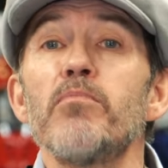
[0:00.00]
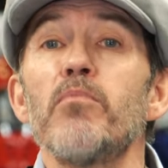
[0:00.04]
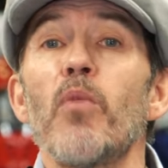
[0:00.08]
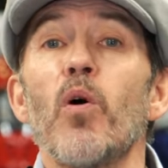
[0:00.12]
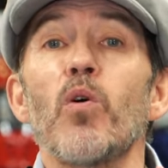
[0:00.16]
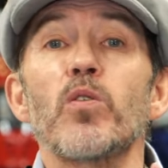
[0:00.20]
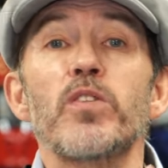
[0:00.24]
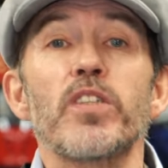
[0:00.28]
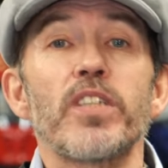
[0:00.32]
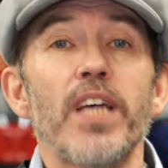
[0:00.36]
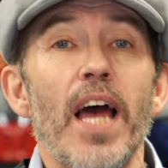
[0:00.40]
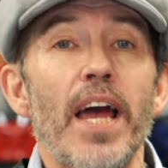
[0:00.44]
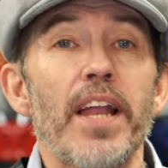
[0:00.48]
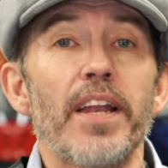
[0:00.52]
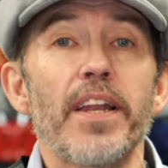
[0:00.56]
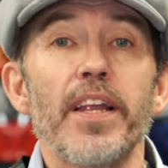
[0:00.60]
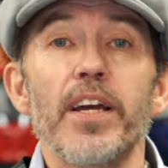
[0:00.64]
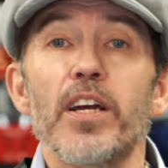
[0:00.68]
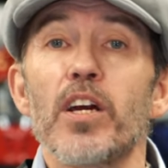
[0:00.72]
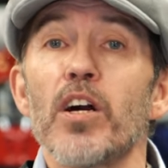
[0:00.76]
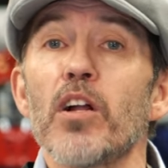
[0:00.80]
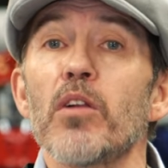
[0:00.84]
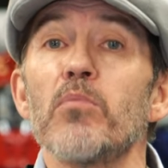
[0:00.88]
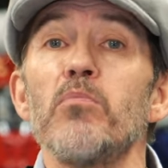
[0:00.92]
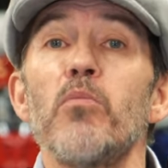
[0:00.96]
more
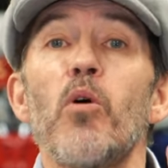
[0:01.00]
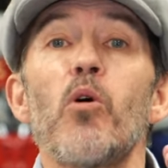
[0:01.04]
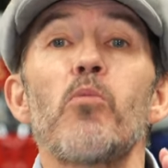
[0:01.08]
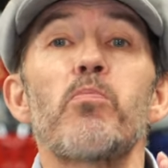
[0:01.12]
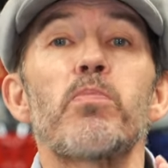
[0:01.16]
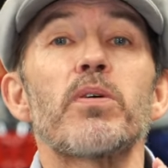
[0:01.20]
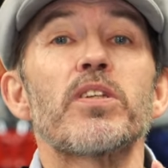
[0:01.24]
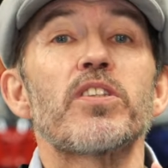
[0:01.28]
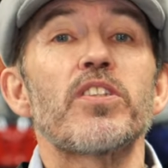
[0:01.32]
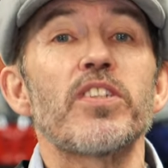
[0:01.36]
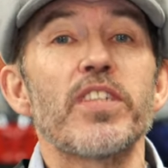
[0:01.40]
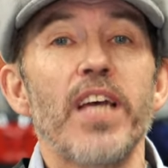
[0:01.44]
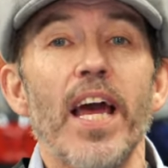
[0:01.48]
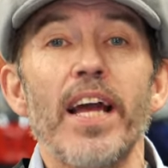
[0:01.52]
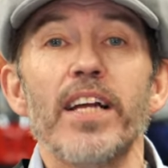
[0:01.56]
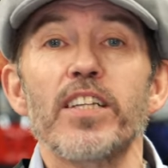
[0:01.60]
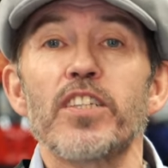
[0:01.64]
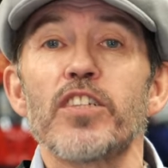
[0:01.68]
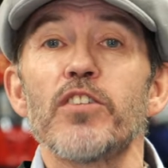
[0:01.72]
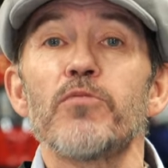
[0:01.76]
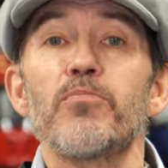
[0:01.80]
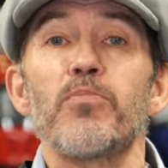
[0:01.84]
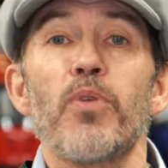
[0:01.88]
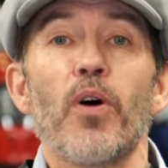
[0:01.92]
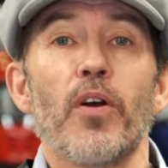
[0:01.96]
technical, more
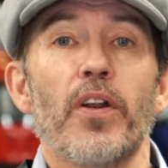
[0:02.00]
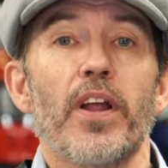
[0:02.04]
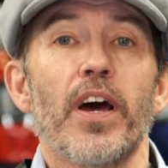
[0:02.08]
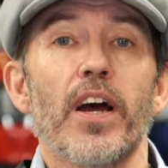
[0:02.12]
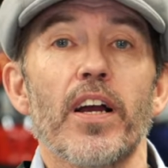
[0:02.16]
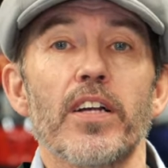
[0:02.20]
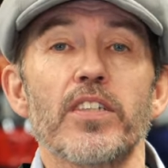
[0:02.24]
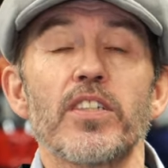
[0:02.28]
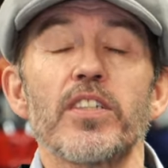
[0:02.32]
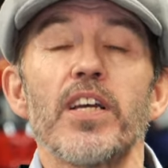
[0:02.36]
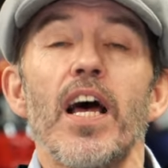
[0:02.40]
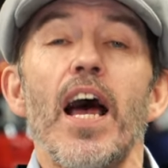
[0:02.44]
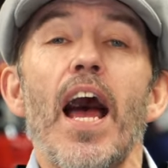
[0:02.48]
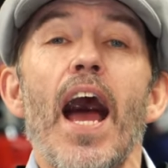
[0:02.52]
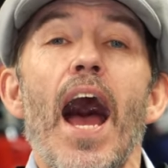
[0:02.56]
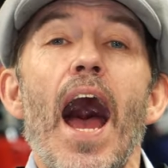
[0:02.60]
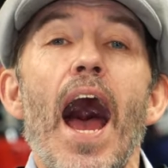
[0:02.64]
protective products.